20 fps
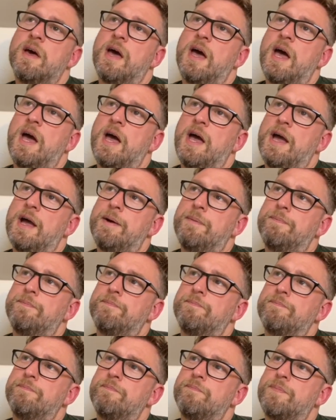
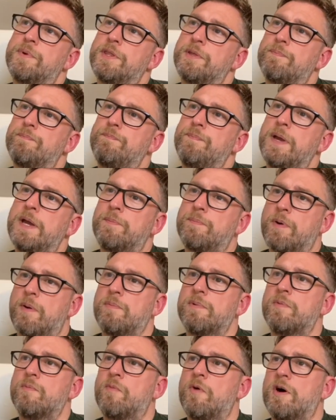Um, but the big
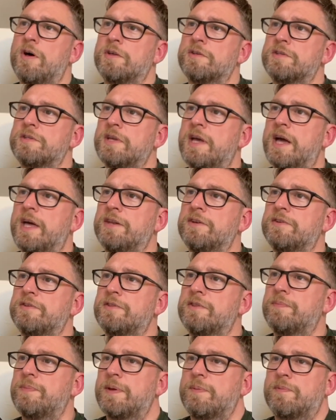problem was, and
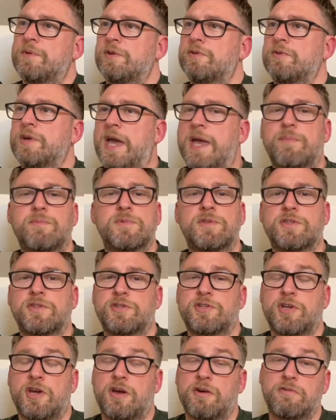the people who came to the
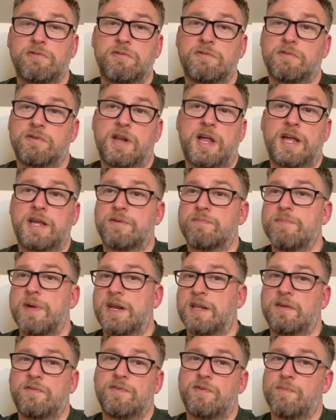show, like
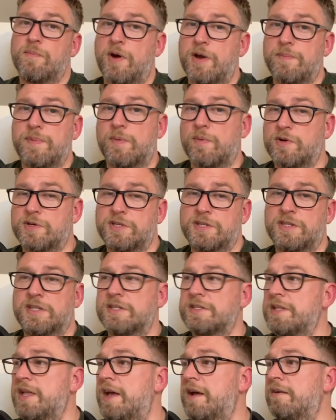many of you might be watching
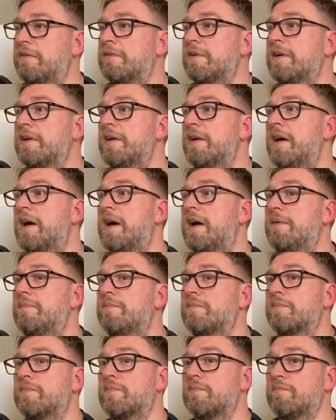this now,
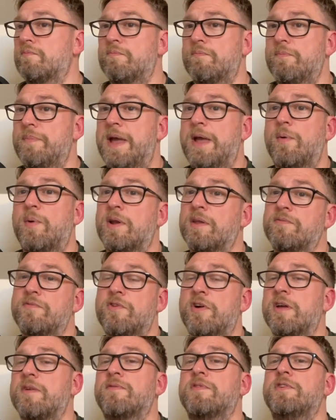um, may well have
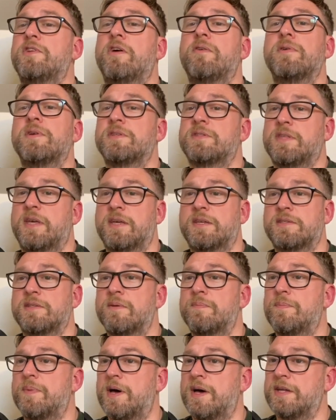not even noticed this.
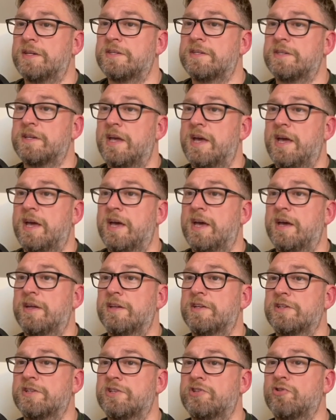But
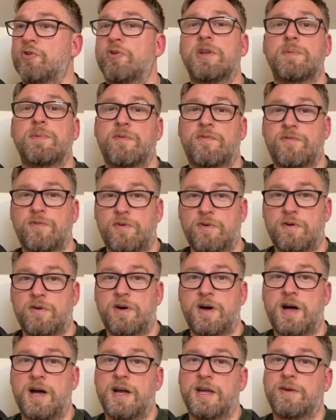uh, shortly
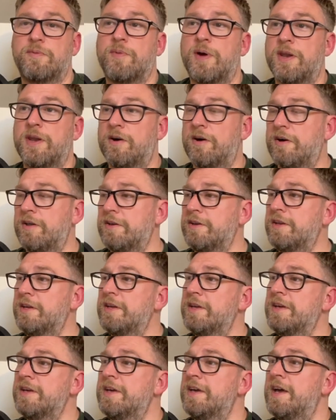before I went on
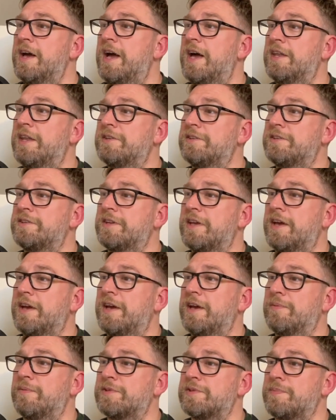and
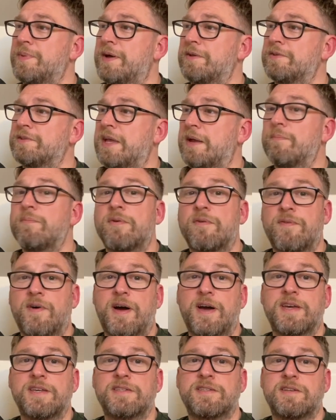uh, was about to
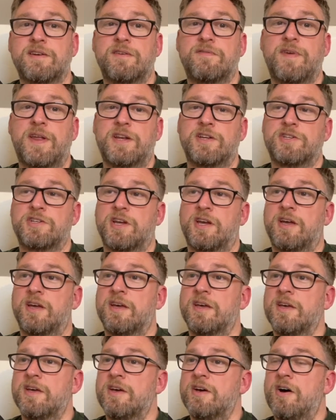improvise an
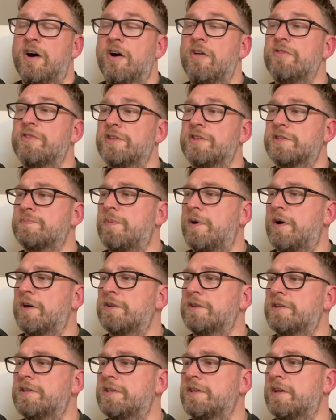adventure on the
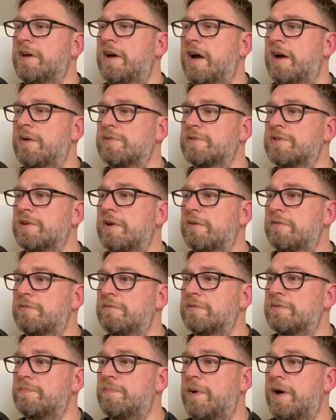spot. I was
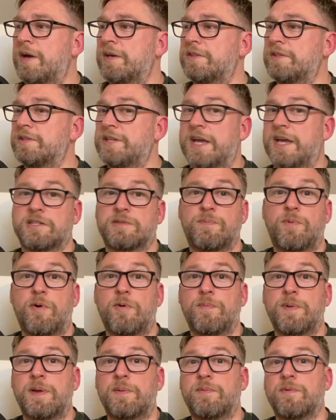told by the tech
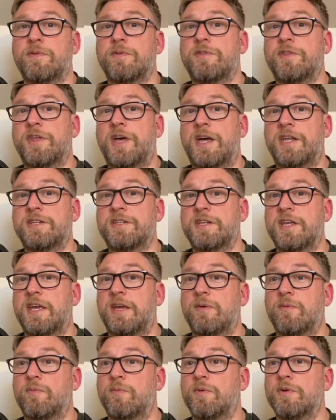support people that
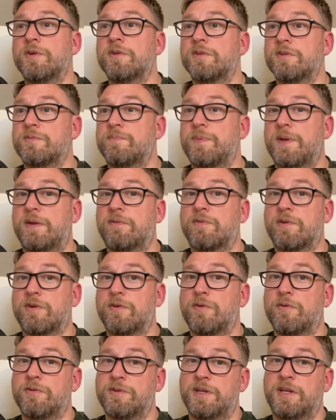it wouldn't be
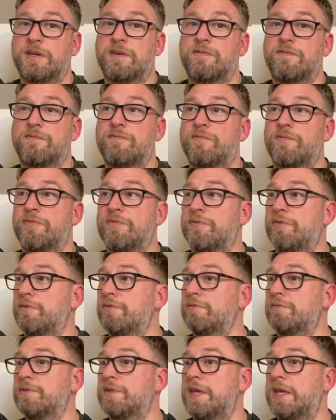recorded
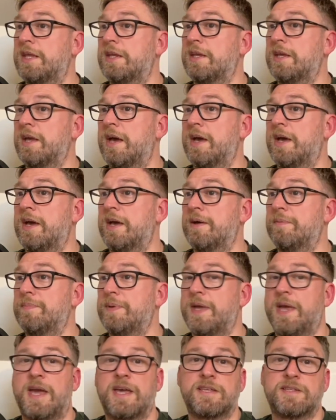through the uh,
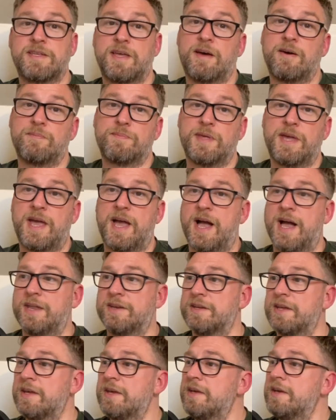PA setup they
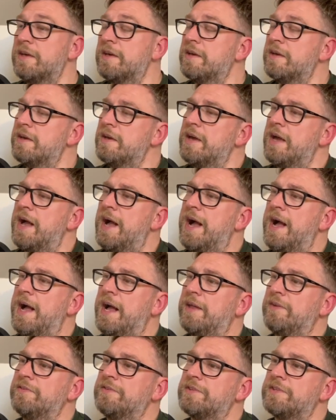had.
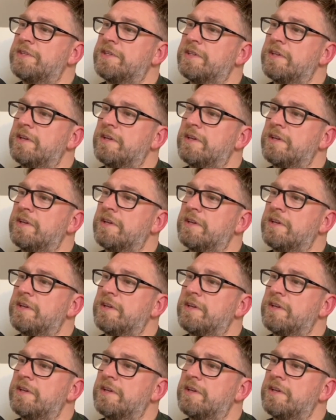And